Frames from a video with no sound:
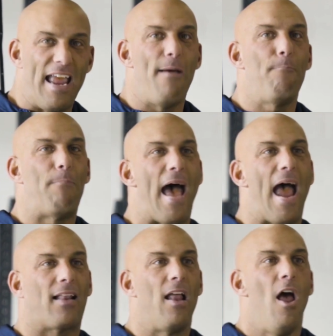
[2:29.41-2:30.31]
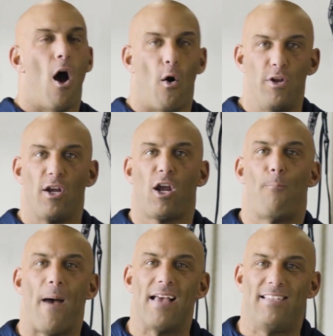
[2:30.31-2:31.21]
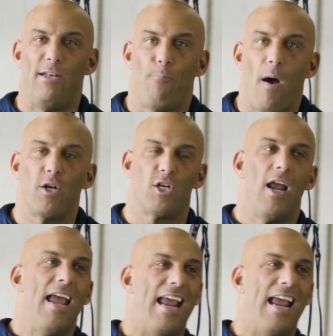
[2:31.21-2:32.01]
impact on your capacity to punch.